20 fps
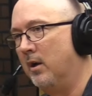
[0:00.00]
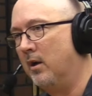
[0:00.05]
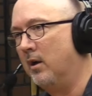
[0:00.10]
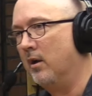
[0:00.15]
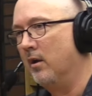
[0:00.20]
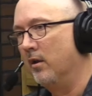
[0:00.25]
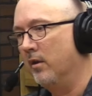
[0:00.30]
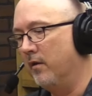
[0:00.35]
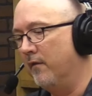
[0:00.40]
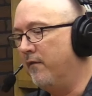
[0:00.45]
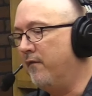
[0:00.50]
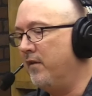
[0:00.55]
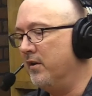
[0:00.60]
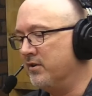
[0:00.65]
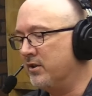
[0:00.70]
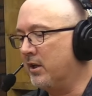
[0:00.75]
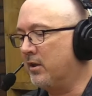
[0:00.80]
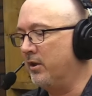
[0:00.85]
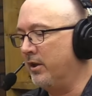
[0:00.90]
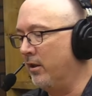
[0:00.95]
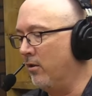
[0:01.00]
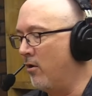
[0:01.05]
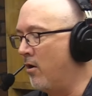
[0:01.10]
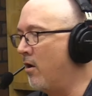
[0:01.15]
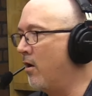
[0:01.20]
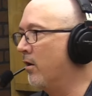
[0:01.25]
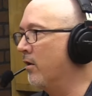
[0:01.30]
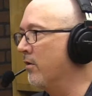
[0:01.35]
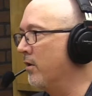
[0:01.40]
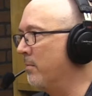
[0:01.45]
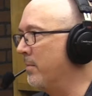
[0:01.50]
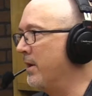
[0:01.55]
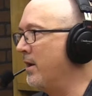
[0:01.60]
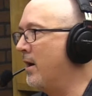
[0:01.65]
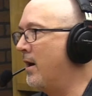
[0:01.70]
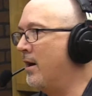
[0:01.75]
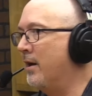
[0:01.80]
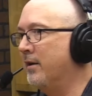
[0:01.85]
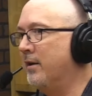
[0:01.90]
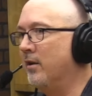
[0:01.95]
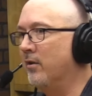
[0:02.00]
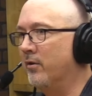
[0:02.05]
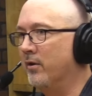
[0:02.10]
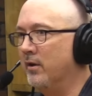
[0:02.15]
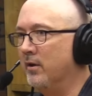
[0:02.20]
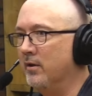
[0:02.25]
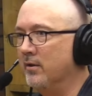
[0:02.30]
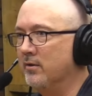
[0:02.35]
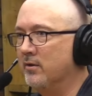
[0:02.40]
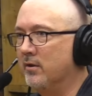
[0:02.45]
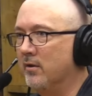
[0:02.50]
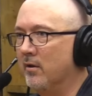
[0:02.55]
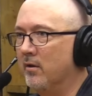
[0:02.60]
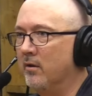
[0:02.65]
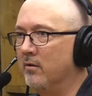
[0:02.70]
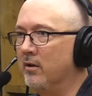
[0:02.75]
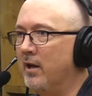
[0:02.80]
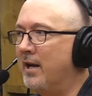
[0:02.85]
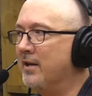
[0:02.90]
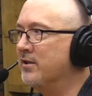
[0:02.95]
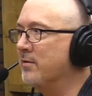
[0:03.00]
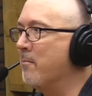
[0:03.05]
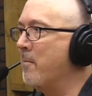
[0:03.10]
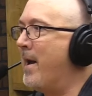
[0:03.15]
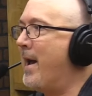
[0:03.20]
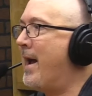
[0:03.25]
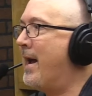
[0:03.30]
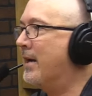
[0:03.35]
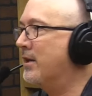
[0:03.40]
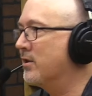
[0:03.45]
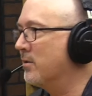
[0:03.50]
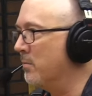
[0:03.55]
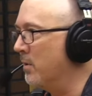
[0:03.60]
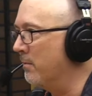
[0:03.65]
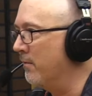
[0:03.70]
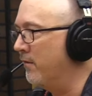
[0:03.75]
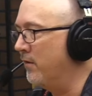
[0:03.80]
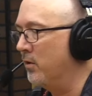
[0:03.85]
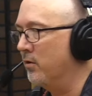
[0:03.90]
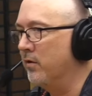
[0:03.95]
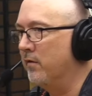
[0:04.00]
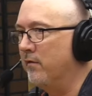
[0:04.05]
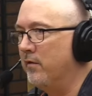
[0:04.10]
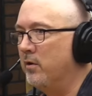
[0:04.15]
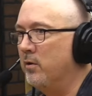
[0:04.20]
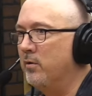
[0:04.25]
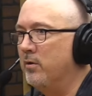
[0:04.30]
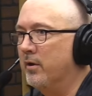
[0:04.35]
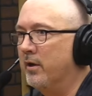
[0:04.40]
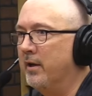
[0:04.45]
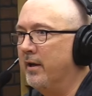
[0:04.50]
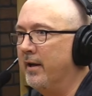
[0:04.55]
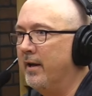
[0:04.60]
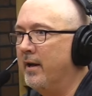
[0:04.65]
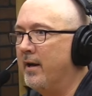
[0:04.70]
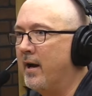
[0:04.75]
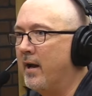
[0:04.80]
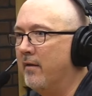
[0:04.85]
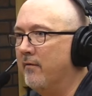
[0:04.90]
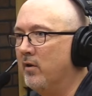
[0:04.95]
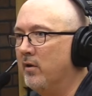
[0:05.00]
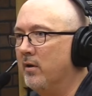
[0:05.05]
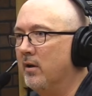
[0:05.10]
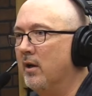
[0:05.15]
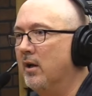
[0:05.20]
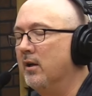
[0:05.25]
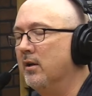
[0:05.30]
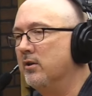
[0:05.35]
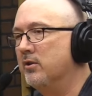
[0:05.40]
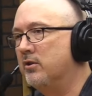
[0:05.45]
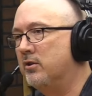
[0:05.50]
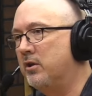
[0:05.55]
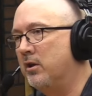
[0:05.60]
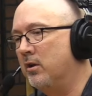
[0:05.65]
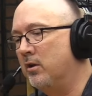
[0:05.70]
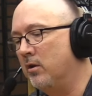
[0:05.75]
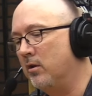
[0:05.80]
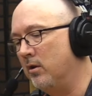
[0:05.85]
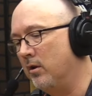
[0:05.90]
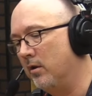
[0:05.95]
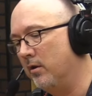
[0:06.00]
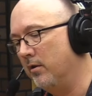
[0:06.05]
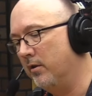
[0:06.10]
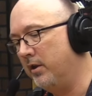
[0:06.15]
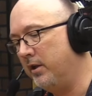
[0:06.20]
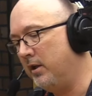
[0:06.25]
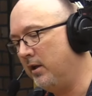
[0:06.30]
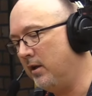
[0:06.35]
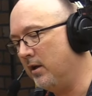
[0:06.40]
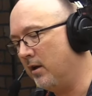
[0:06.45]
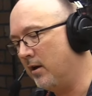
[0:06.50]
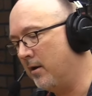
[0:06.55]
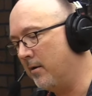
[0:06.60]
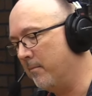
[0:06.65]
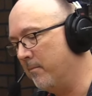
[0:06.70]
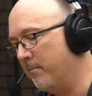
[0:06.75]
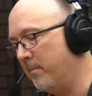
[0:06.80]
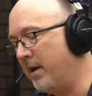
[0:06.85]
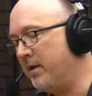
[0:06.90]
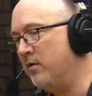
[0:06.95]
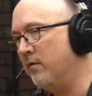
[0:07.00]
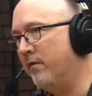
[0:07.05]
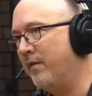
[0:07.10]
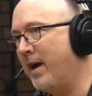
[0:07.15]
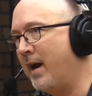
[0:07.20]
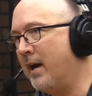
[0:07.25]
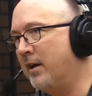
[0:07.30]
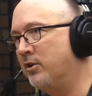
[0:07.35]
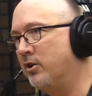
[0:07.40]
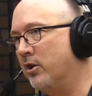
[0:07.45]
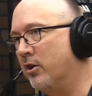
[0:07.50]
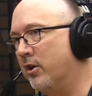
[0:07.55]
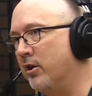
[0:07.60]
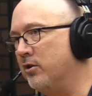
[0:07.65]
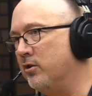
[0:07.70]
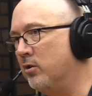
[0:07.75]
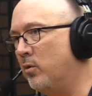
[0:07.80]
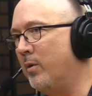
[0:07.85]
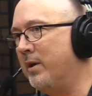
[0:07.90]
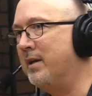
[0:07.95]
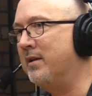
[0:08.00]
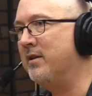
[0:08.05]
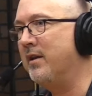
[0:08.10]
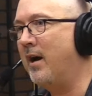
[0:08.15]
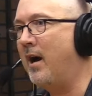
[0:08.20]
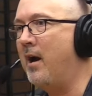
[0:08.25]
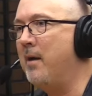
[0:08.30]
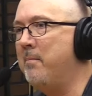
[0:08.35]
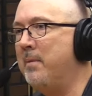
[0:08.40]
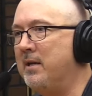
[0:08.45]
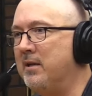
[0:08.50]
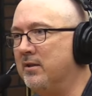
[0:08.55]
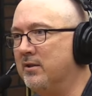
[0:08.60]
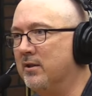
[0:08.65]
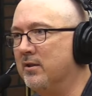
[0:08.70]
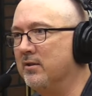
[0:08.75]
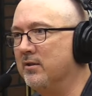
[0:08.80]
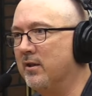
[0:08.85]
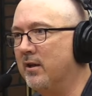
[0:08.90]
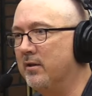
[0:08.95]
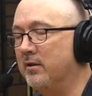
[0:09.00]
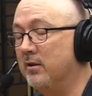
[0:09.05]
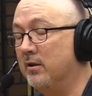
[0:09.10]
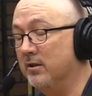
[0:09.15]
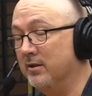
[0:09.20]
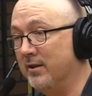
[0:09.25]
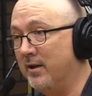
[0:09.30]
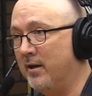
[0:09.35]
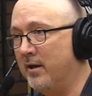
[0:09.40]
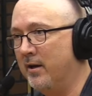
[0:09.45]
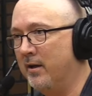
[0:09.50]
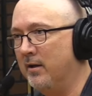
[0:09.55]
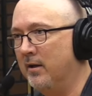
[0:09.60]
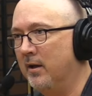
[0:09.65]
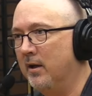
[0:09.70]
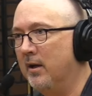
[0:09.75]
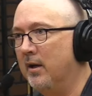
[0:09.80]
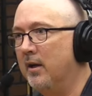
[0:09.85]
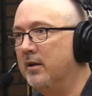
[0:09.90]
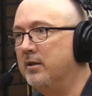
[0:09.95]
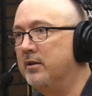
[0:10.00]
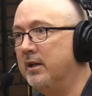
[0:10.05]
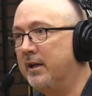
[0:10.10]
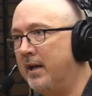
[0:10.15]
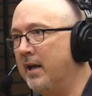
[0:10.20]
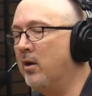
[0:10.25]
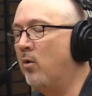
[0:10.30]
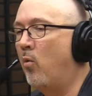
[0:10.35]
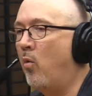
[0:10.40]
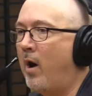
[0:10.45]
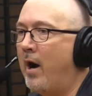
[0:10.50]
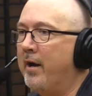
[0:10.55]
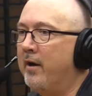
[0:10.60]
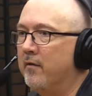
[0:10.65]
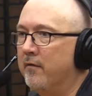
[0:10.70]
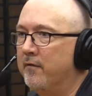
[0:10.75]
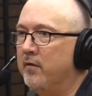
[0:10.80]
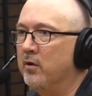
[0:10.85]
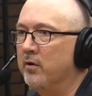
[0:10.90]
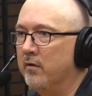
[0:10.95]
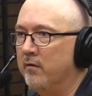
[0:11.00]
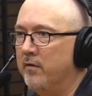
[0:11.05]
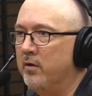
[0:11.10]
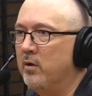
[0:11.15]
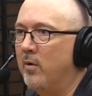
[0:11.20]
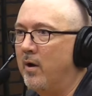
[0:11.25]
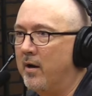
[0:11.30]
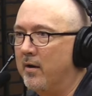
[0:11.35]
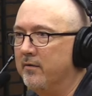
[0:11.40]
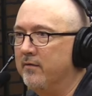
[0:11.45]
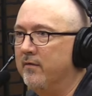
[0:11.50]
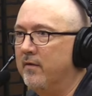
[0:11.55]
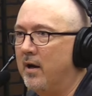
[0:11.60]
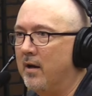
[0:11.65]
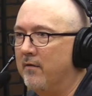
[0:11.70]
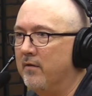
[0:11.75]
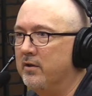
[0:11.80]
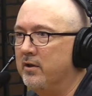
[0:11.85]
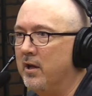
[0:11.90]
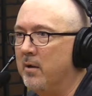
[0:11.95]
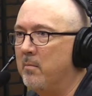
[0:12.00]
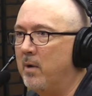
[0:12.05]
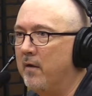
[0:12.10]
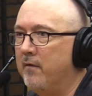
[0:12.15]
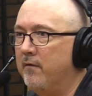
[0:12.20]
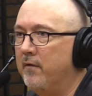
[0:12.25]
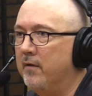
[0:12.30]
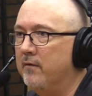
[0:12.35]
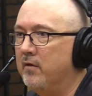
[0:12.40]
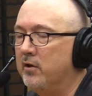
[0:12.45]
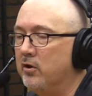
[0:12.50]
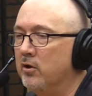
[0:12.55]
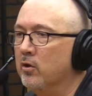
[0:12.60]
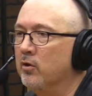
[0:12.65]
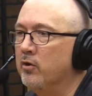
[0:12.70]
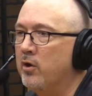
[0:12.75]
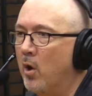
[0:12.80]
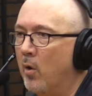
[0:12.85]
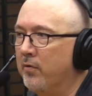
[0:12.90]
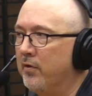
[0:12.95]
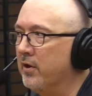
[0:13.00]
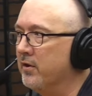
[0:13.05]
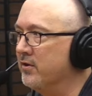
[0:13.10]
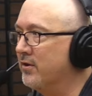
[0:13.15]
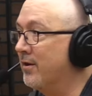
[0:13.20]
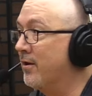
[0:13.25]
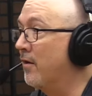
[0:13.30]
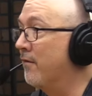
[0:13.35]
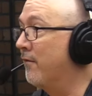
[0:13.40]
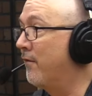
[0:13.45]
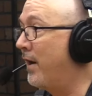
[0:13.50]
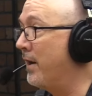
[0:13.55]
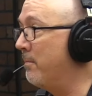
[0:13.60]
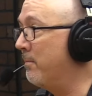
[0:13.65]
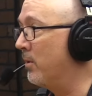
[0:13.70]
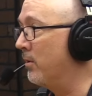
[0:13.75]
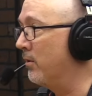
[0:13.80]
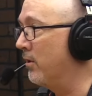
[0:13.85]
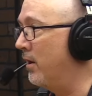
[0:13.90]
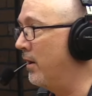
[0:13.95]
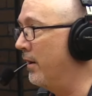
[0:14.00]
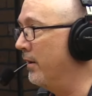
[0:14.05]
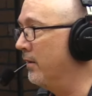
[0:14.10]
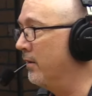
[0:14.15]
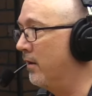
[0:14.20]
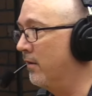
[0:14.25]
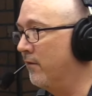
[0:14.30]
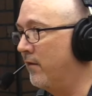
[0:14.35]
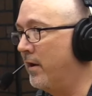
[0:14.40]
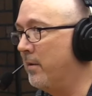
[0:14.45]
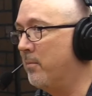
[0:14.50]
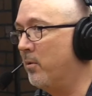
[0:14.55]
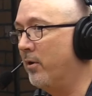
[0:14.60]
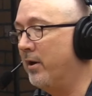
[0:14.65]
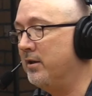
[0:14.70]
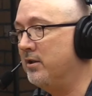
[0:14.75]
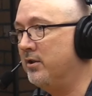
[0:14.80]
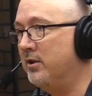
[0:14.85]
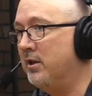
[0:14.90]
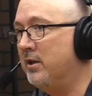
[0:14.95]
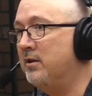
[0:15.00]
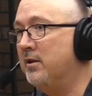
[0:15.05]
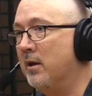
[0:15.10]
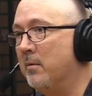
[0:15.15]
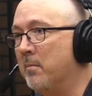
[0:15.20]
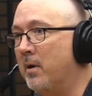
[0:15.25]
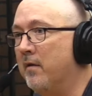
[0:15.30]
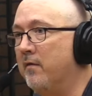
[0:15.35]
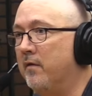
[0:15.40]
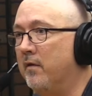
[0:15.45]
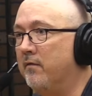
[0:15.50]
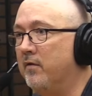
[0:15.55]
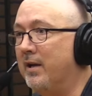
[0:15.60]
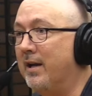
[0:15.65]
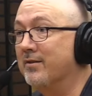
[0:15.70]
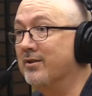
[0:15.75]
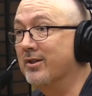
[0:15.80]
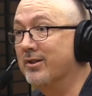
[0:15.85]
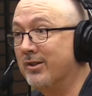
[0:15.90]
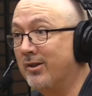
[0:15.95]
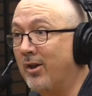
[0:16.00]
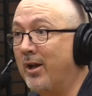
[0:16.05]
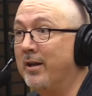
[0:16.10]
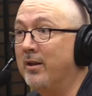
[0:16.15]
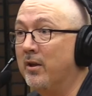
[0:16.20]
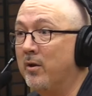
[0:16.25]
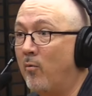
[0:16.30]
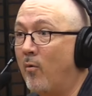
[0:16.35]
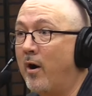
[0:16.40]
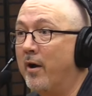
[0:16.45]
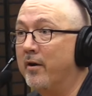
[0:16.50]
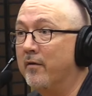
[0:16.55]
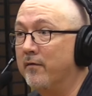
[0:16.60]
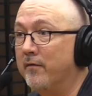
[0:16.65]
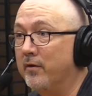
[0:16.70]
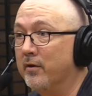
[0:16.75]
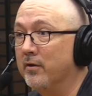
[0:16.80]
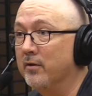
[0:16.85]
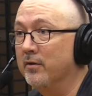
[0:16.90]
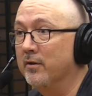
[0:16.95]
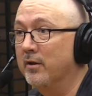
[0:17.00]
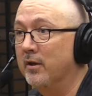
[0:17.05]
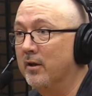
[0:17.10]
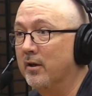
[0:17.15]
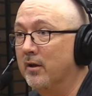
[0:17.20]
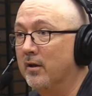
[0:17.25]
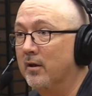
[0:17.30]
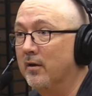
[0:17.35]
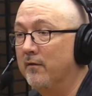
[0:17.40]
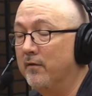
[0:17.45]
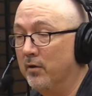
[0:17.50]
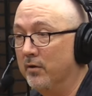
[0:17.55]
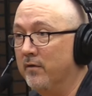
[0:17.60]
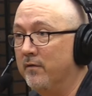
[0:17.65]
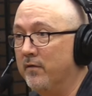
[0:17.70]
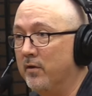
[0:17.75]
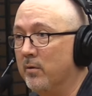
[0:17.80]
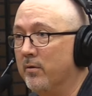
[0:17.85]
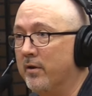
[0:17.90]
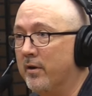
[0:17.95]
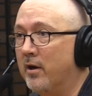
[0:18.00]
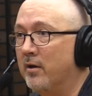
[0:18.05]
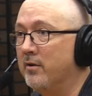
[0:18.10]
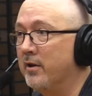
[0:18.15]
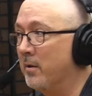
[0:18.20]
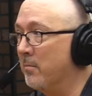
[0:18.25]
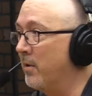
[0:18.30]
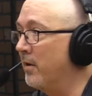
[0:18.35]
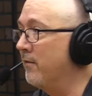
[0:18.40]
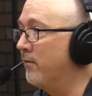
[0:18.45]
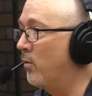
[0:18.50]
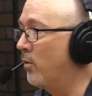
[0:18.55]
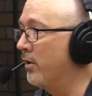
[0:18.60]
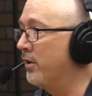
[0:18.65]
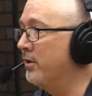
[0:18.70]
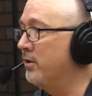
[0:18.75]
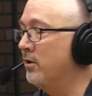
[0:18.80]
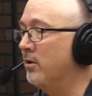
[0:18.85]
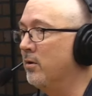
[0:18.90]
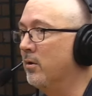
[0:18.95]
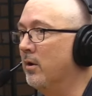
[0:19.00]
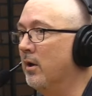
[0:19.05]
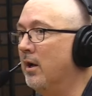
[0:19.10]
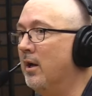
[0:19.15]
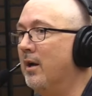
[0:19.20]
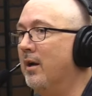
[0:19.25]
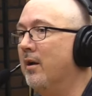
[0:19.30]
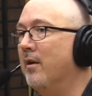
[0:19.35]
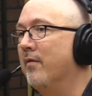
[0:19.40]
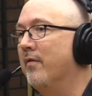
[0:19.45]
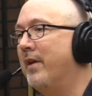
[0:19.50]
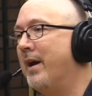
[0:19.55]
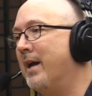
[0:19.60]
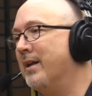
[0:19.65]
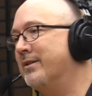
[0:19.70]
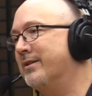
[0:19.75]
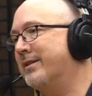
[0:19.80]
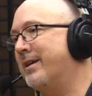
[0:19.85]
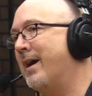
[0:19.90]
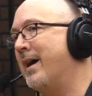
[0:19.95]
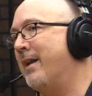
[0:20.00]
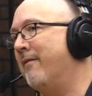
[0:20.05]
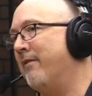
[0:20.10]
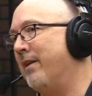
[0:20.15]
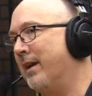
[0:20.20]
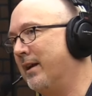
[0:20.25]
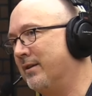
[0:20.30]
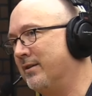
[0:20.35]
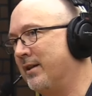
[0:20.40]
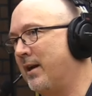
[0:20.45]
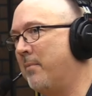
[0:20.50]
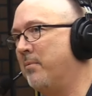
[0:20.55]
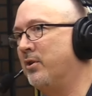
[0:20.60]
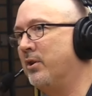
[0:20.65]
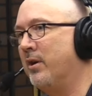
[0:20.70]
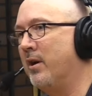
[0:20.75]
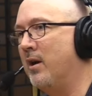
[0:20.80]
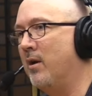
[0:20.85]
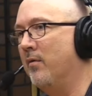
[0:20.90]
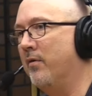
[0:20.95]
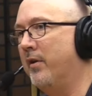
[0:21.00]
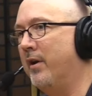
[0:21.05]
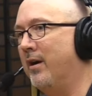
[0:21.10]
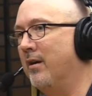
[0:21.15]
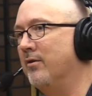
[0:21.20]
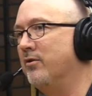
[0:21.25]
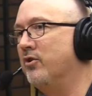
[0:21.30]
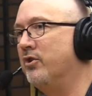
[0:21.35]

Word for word: Oh, okay, the physically longer the binocular is, the less maximum field of view you can get out of it. Still, the uh, manufacturer can tweak the eyepiece desi design to get a wider field of view out of, out of a 10 by 50. You'll note this in our Viper line. Our Viper HD 10 by 50 has a slightly wider field field of view than our 10 by 42. Hmm. That's kind of an exception out there.